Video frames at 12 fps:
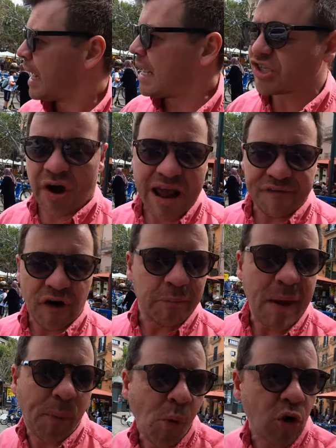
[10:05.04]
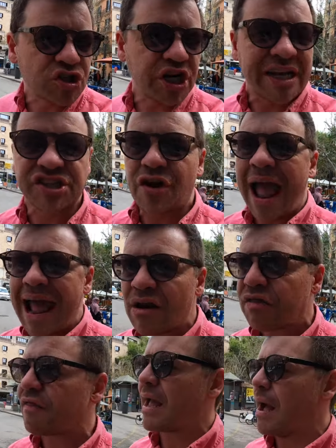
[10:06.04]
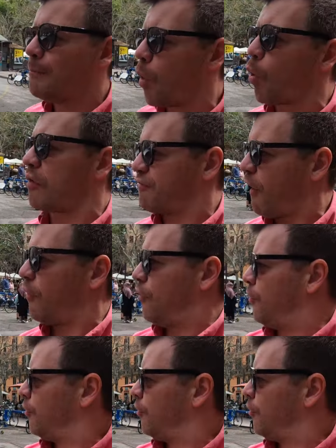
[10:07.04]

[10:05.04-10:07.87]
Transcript: It's great fun. People watching, is there anything more fun?